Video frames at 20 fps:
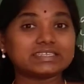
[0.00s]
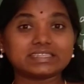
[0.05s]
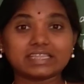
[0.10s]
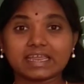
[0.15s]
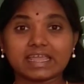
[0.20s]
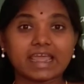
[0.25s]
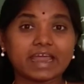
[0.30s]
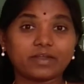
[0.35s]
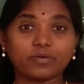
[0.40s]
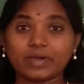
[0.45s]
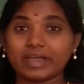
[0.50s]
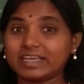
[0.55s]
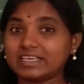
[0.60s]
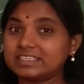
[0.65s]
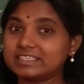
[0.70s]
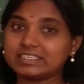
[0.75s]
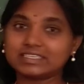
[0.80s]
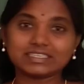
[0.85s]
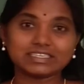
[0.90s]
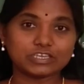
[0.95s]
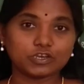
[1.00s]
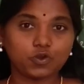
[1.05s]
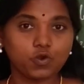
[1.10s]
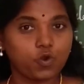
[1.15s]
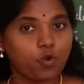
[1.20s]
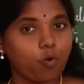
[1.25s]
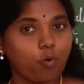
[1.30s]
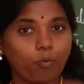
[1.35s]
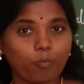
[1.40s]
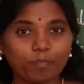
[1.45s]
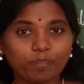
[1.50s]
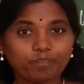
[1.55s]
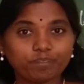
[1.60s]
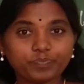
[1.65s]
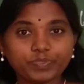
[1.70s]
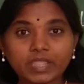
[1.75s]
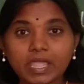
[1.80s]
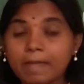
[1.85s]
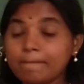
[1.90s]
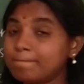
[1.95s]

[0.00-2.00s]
three advice. No.